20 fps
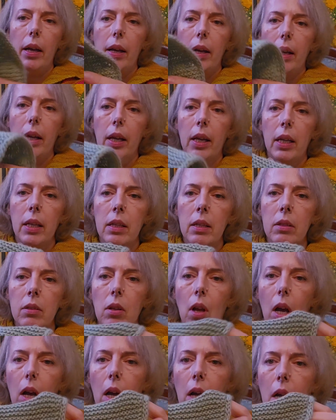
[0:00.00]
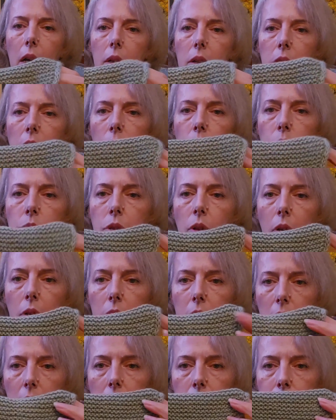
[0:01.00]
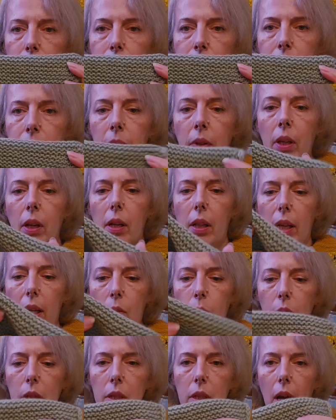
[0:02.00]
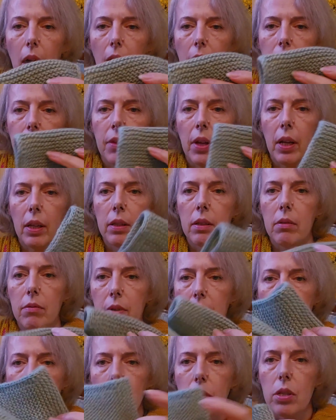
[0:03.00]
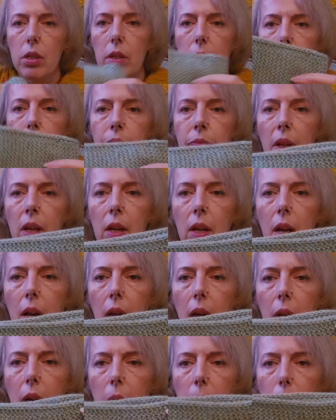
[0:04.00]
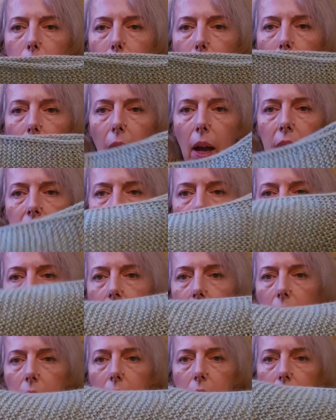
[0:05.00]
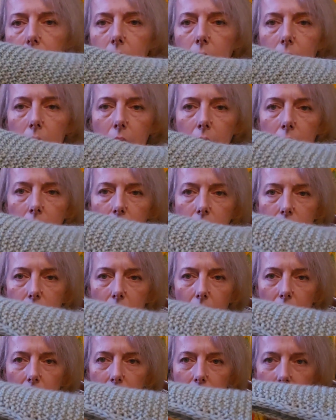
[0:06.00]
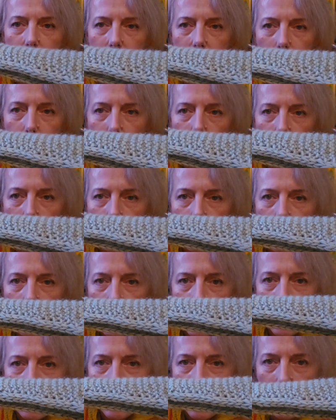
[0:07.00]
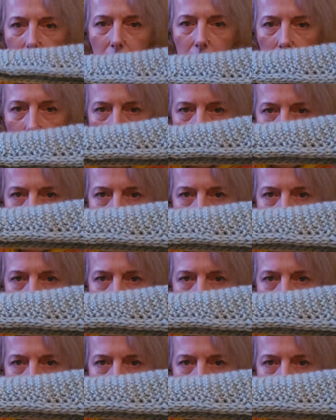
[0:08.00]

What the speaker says: in Clothes Doctor liquid and then rinsed, and you can just about see there is no